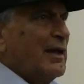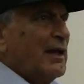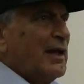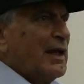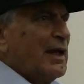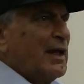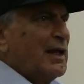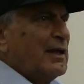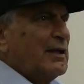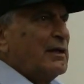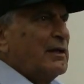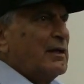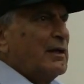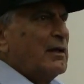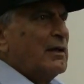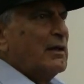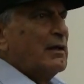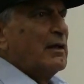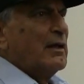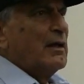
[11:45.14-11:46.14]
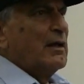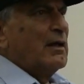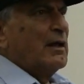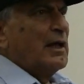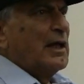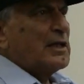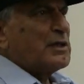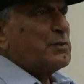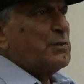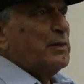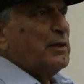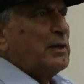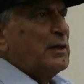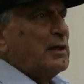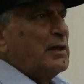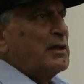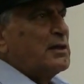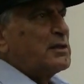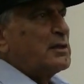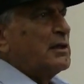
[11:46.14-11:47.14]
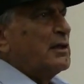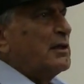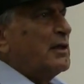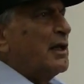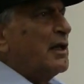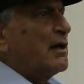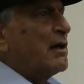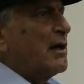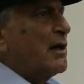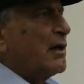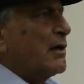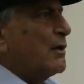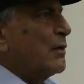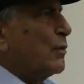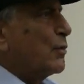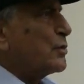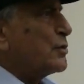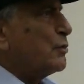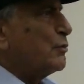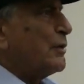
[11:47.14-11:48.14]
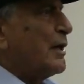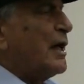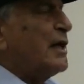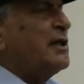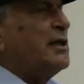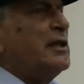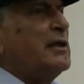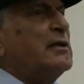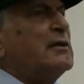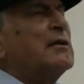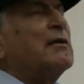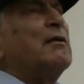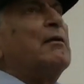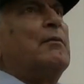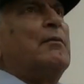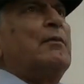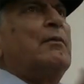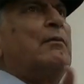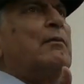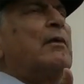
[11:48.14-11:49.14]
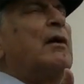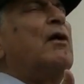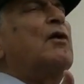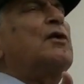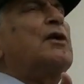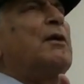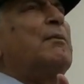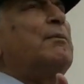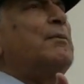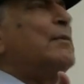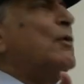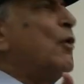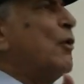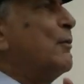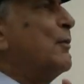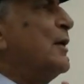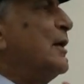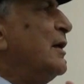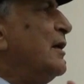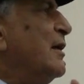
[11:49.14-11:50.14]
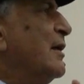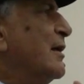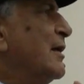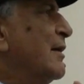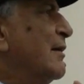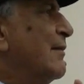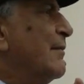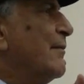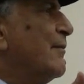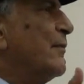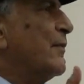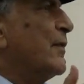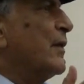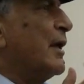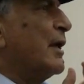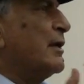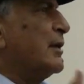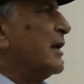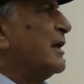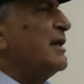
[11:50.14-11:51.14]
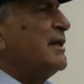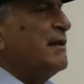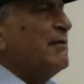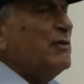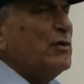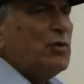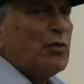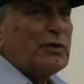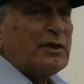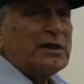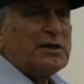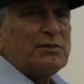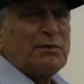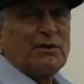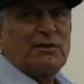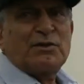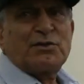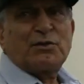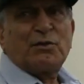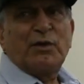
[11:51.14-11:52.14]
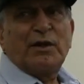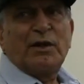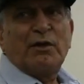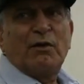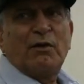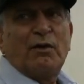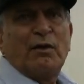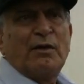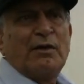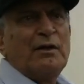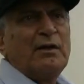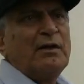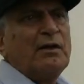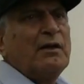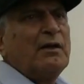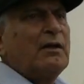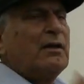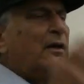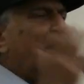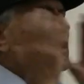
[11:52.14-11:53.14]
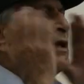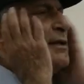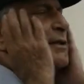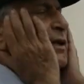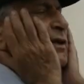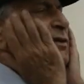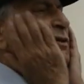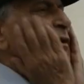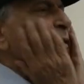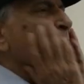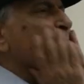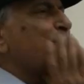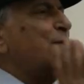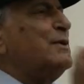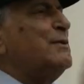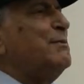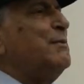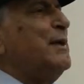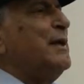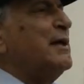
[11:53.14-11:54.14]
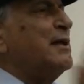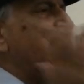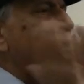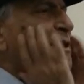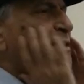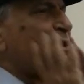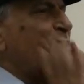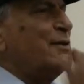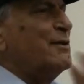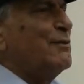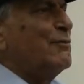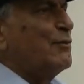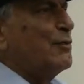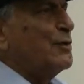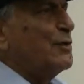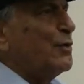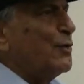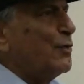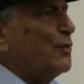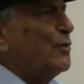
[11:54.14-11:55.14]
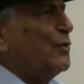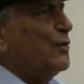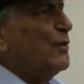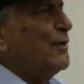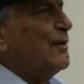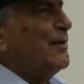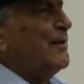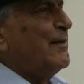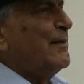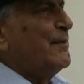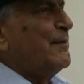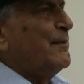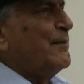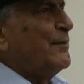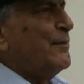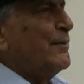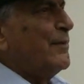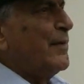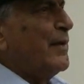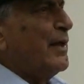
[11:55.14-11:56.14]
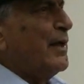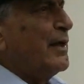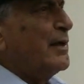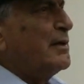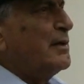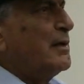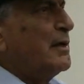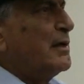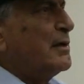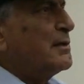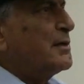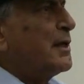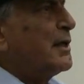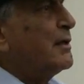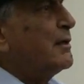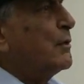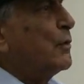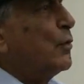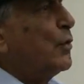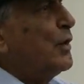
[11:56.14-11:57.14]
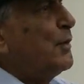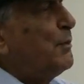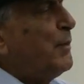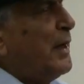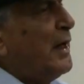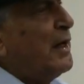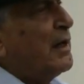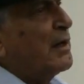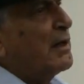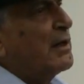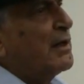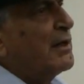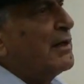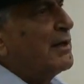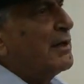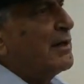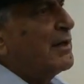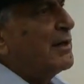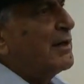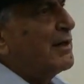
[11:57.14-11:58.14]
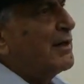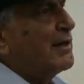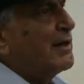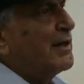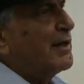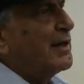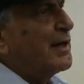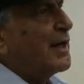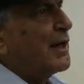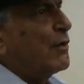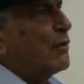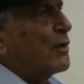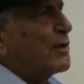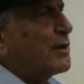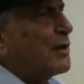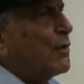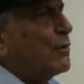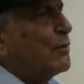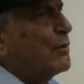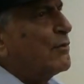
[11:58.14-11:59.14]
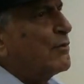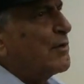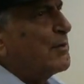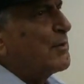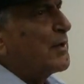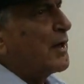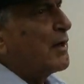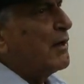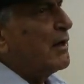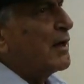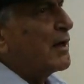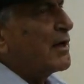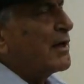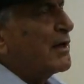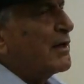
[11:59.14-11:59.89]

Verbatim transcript: And as we reached the dera close to that, he got up normally and didn't even notice what was going on and just rubbed his beard as he would do and said, Go and play. And I got down from the car.